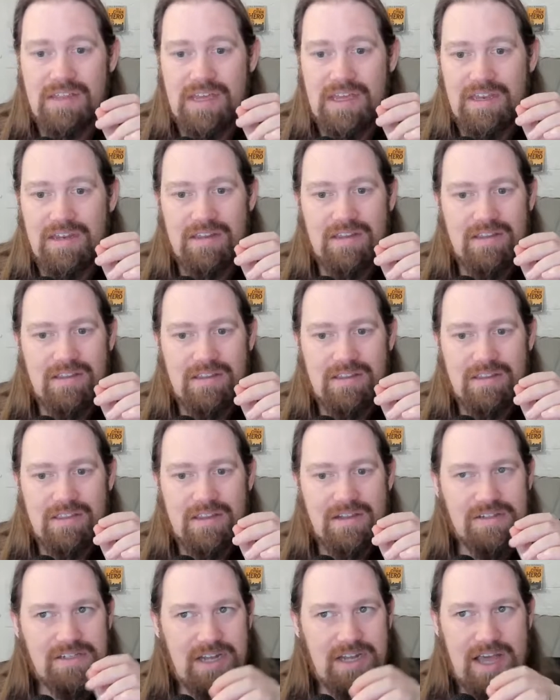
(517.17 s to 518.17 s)
that
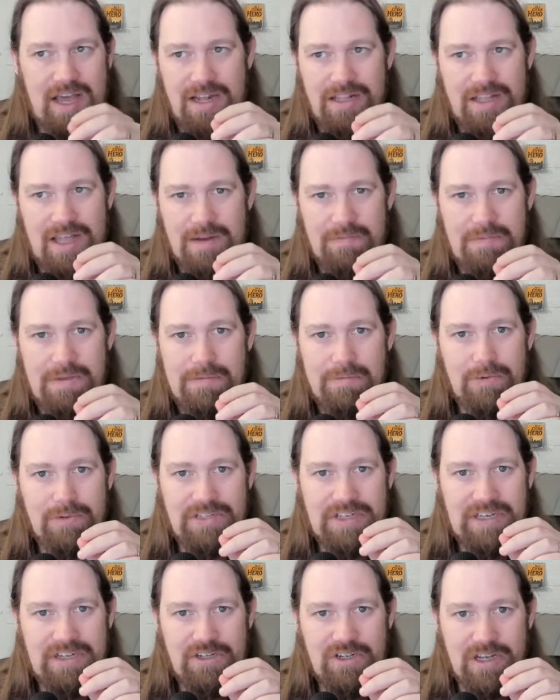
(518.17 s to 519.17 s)
there's not a lot of
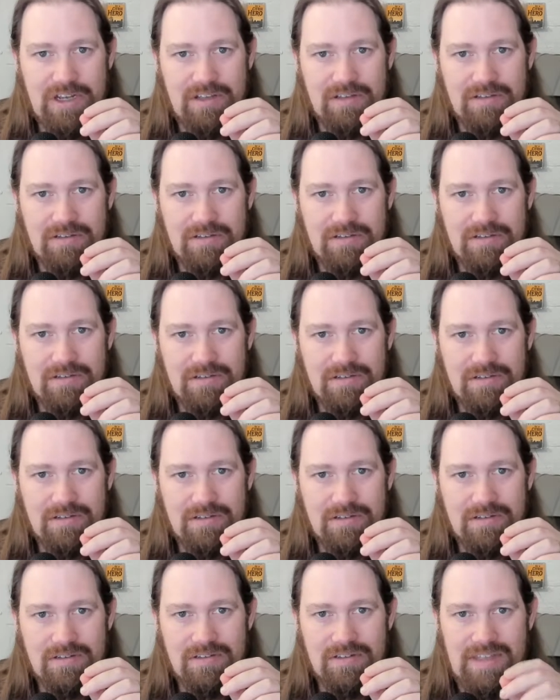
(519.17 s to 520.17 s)
people teaching
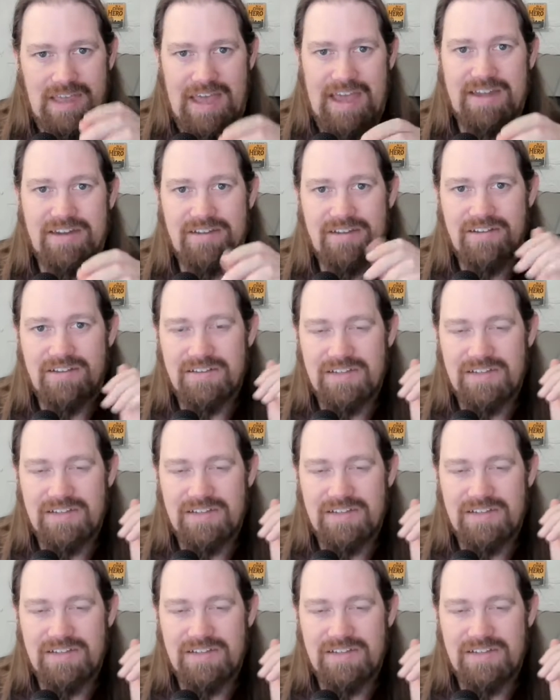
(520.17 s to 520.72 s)
that.